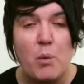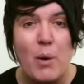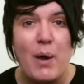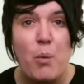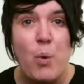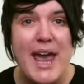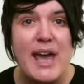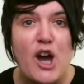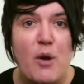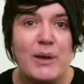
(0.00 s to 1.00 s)
where
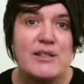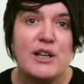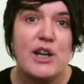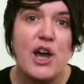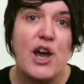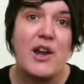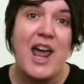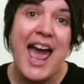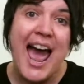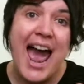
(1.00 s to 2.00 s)
we're going to
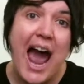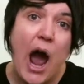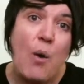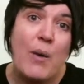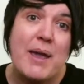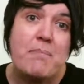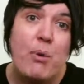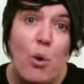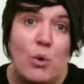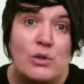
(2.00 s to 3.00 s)
learn how
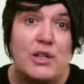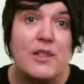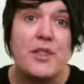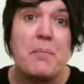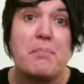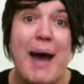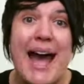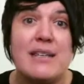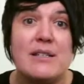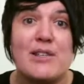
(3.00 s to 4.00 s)
important the
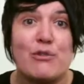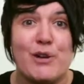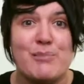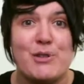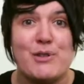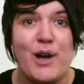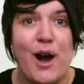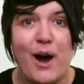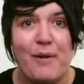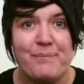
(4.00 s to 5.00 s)
band descriptors
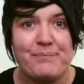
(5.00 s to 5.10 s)
are.